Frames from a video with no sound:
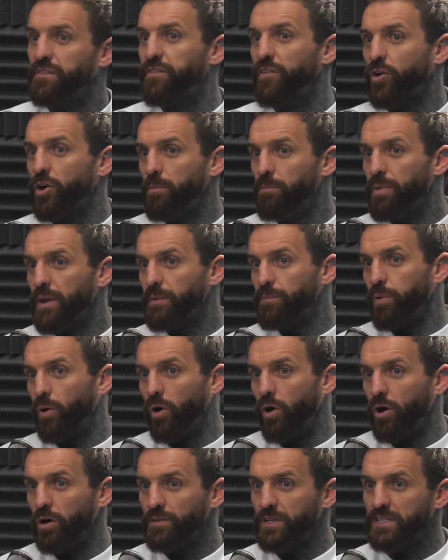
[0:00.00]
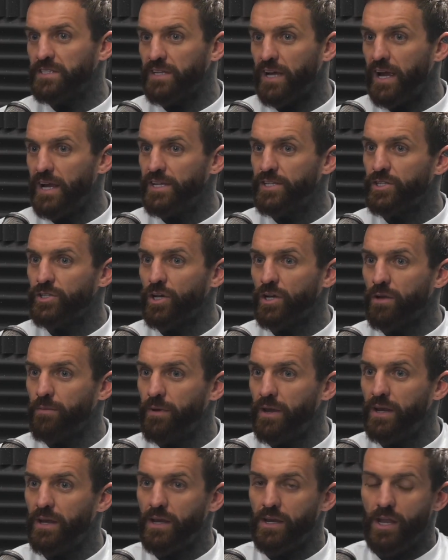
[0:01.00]
a fucking bit part on the side, do you know what I
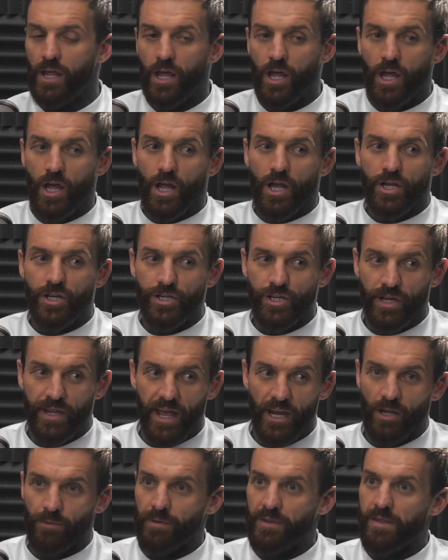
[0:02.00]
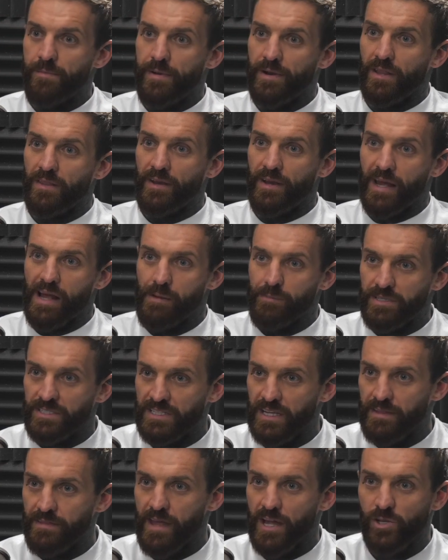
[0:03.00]
mean? And getting up in the middle of the night, I'm
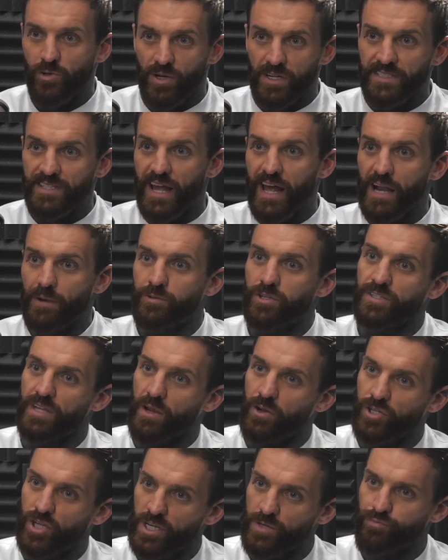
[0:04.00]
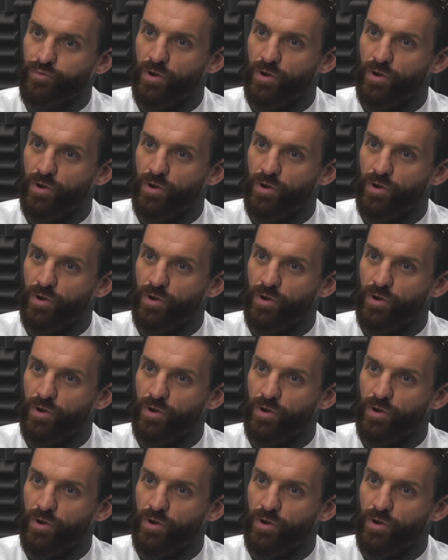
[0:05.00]
sitting there, do you want us to help? She's like, she's